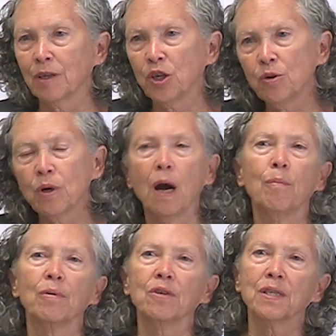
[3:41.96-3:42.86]

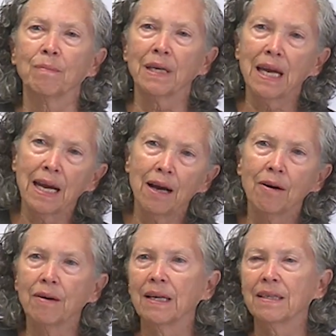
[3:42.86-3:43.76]
cucumbers, some
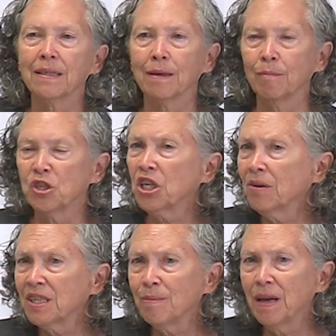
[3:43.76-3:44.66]
carrots, some
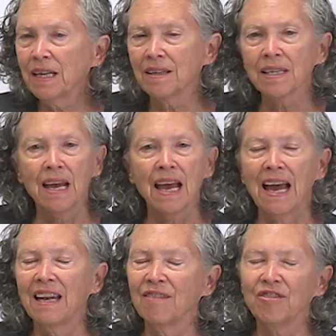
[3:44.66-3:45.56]
cherry tomatoes,
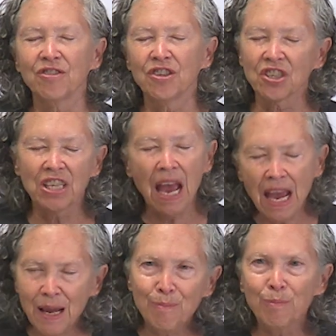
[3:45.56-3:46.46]
and if you just
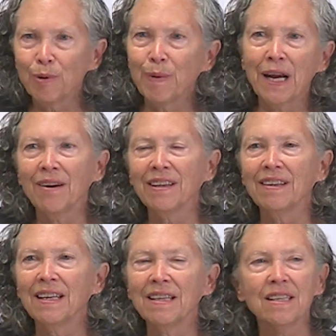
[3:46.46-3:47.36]
hate preparing
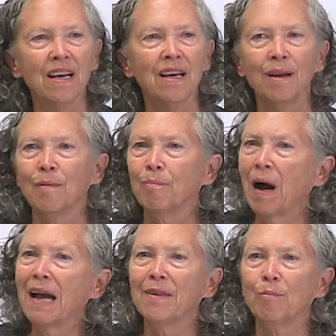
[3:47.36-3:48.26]
things,
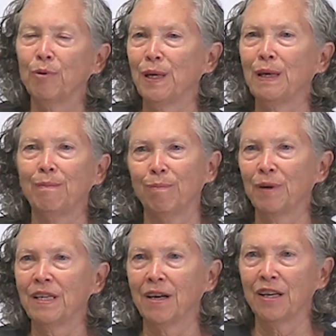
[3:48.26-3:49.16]
buy them
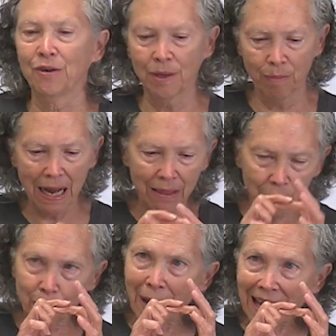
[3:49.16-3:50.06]
pre-done. You can buy
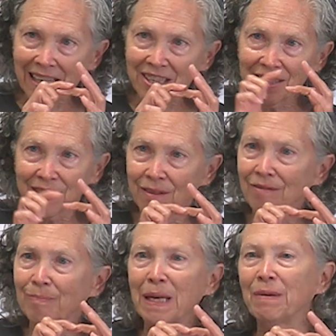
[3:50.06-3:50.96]
little packages
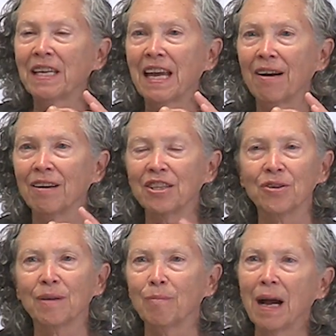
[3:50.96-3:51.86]
of baby carrots.
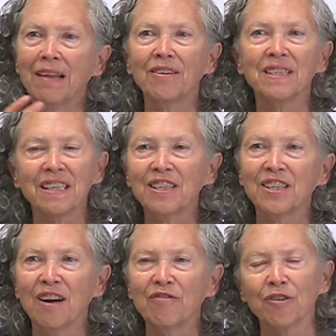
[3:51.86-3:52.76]
You can buy those things
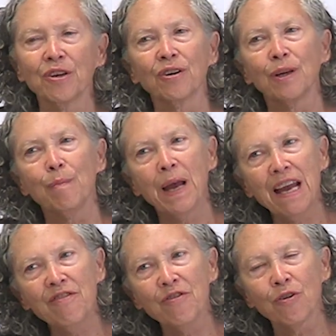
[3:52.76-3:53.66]
done for you. You're going to
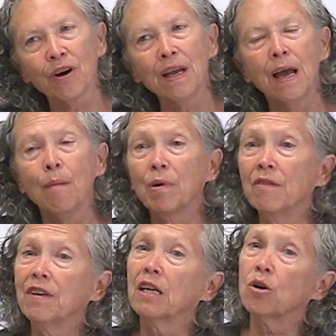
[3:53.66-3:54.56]
pay for it, but
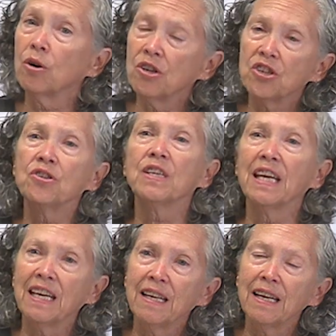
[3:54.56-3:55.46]
if it encourages you to
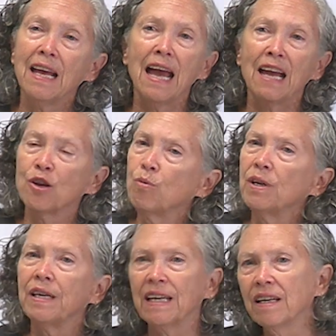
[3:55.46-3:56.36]
eat it, and you
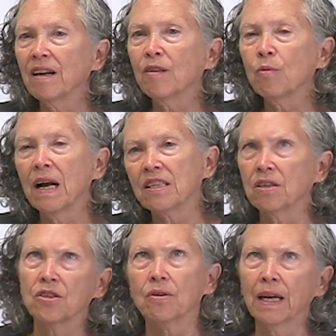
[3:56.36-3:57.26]
wouldn't eat it otherwise
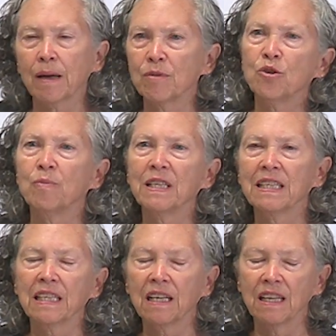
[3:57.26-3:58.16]
because you're like, I'm too
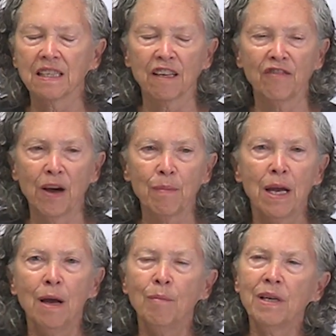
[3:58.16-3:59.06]
busy to cut stuff up.
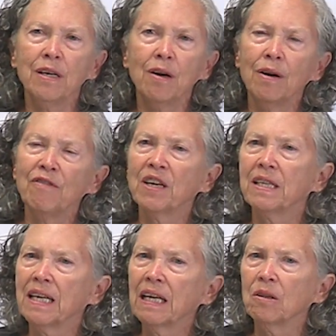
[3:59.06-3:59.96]
But if you
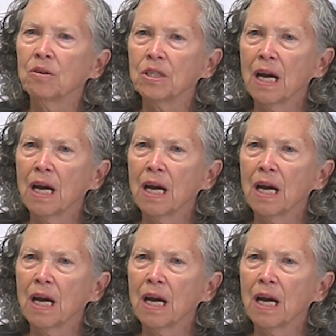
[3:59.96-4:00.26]
can take a little